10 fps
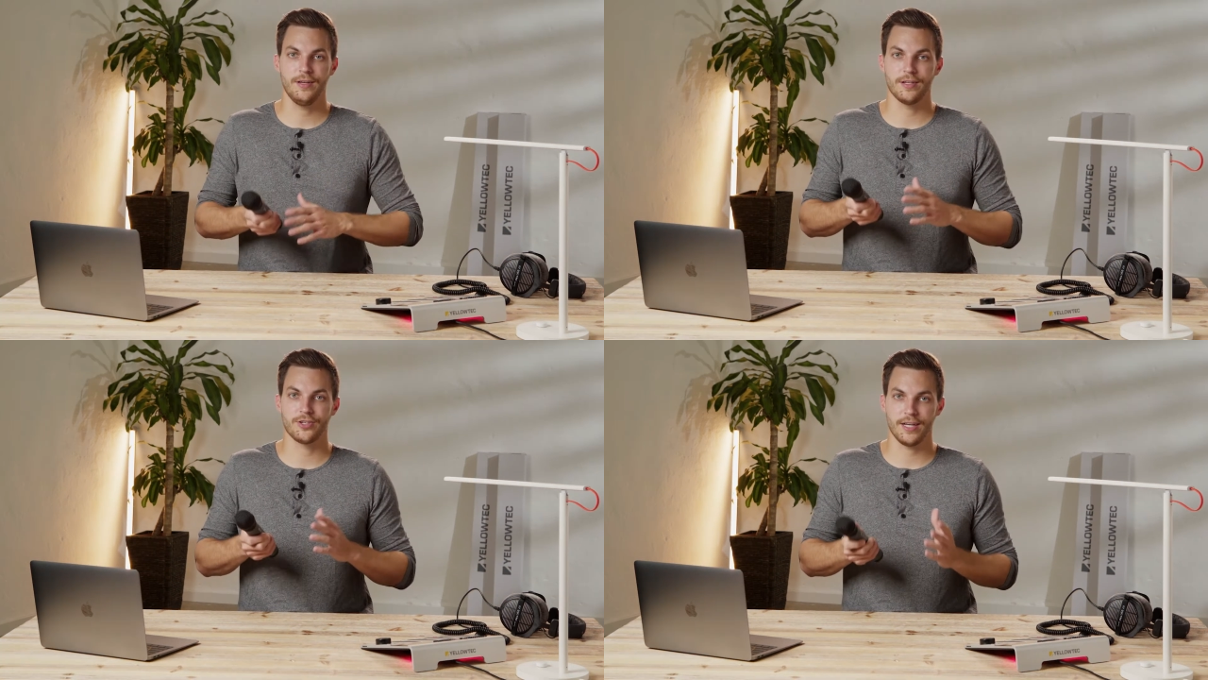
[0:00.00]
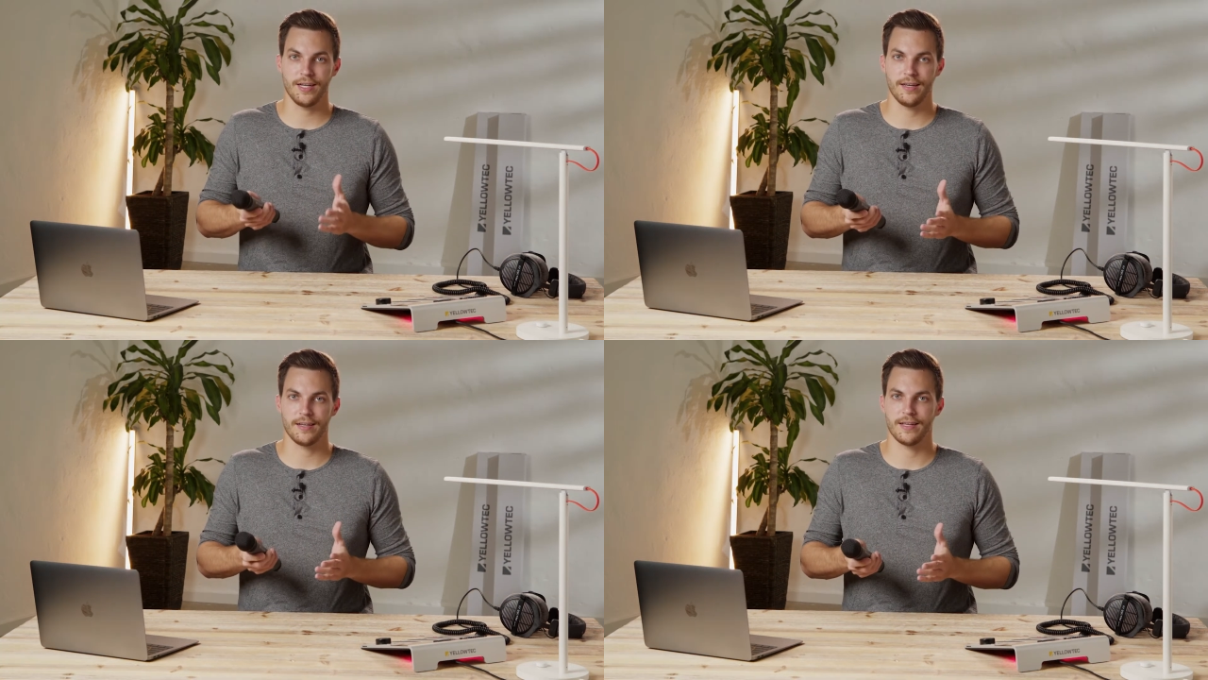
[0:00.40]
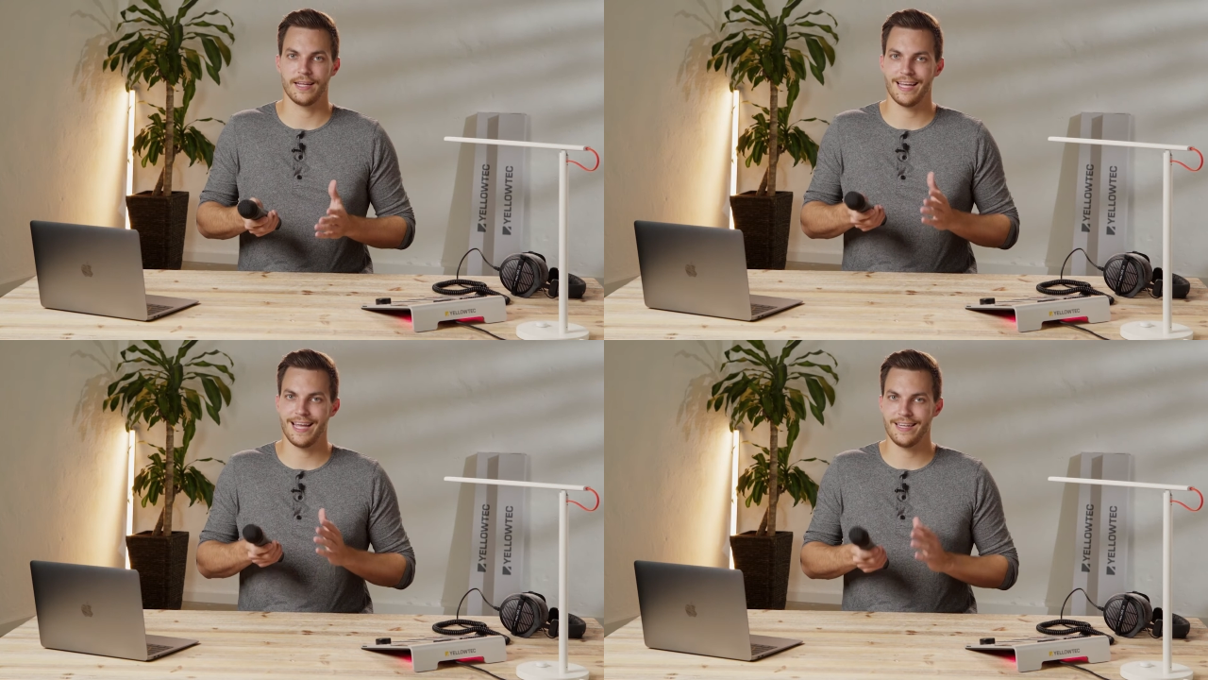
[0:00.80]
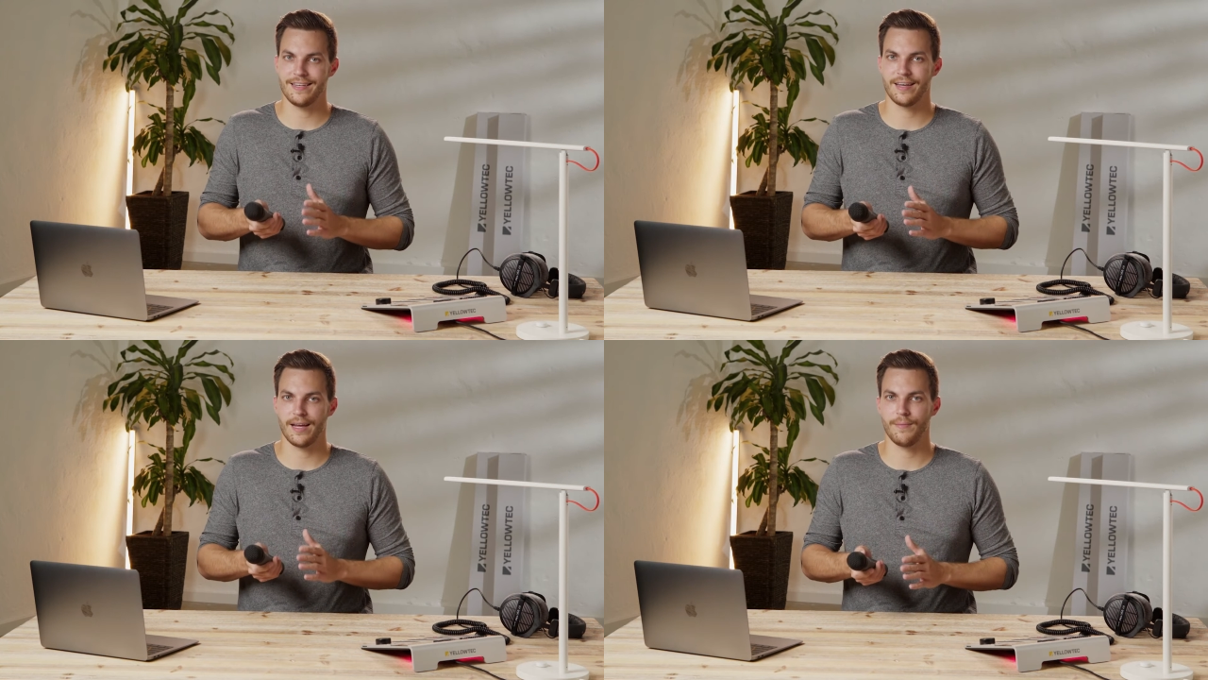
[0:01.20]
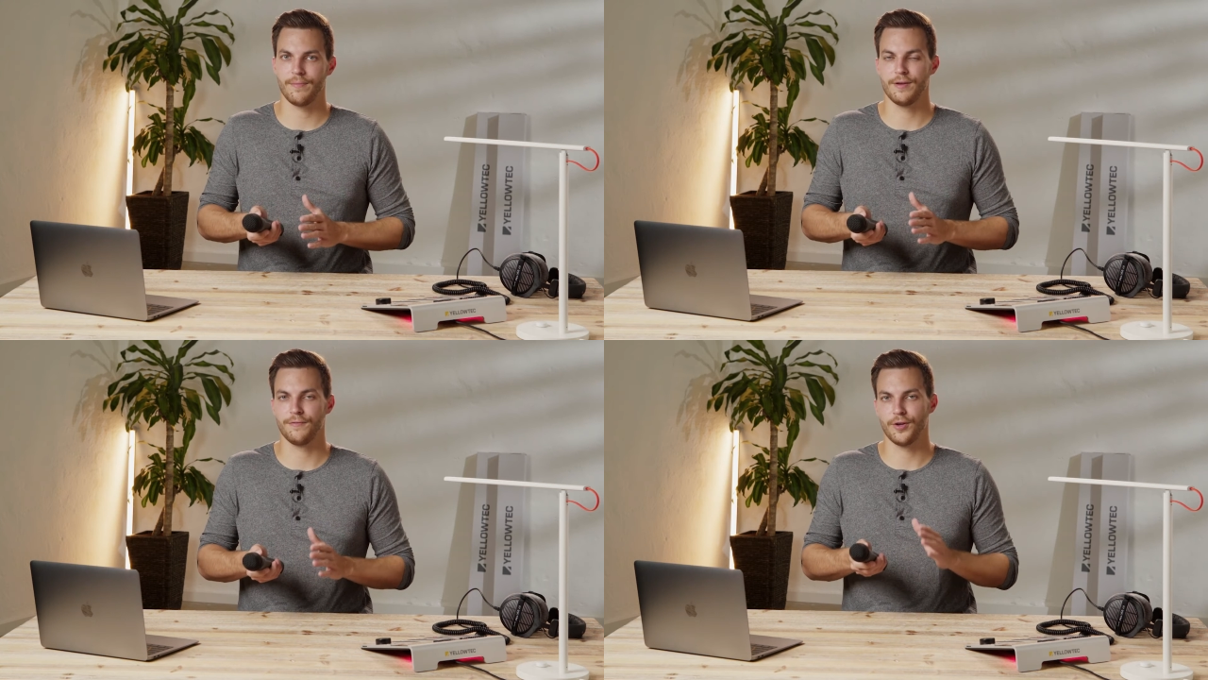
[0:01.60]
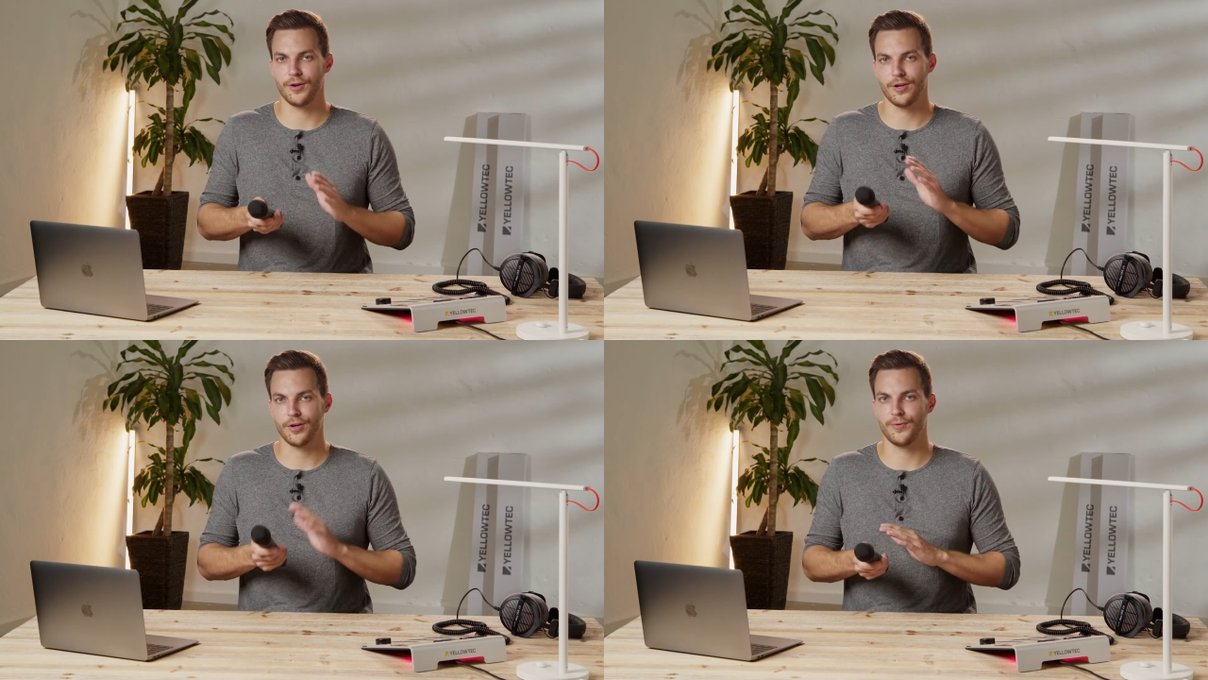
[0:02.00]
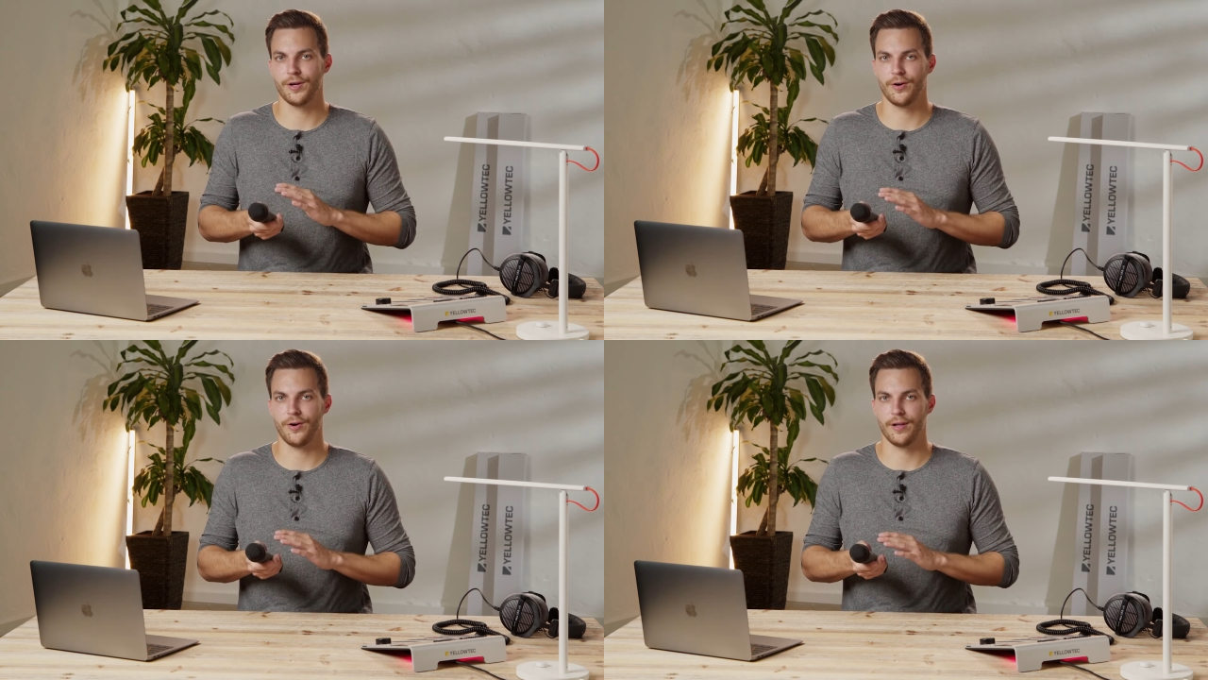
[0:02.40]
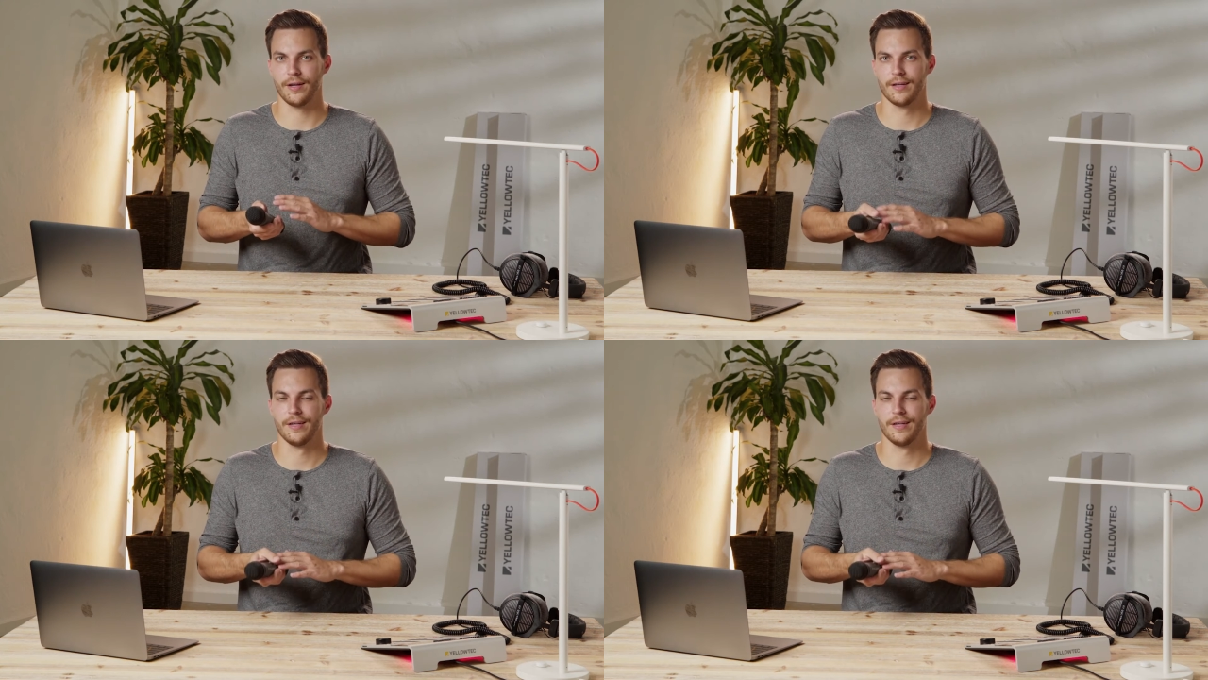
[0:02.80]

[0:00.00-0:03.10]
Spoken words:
can check it at any time if you're not recording.